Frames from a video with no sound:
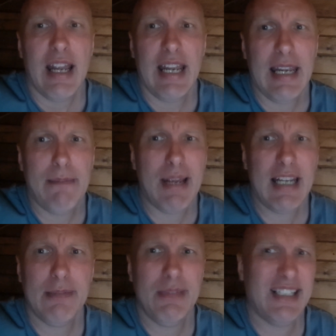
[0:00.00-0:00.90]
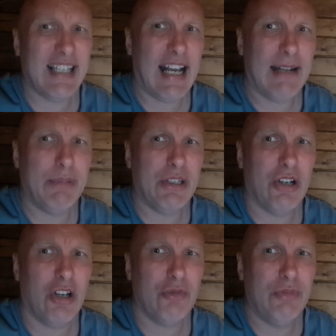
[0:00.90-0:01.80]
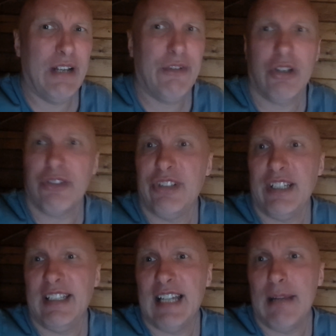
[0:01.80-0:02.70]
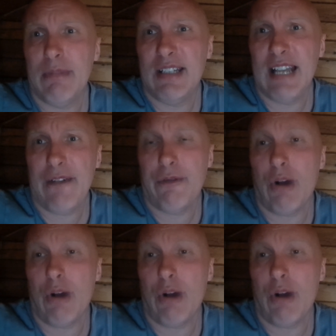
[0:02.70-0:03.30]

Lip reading: It makes me sad because we never got to see Dame of Death.